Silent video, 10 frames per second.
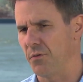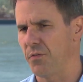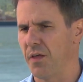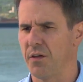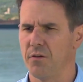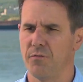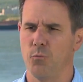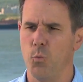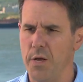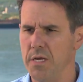You're thinking
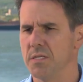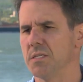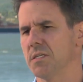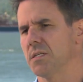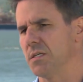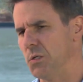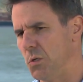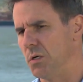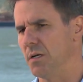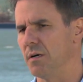of wheat,
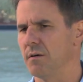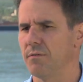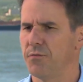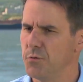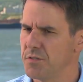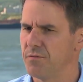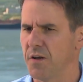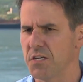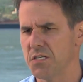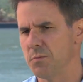canola, fruits and
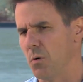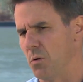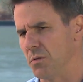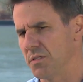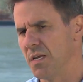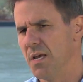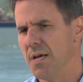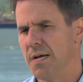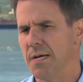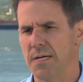vegetables,
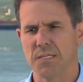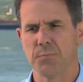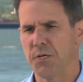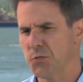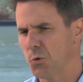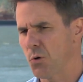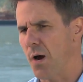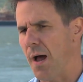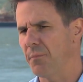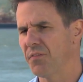uh, special
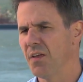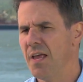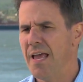crops.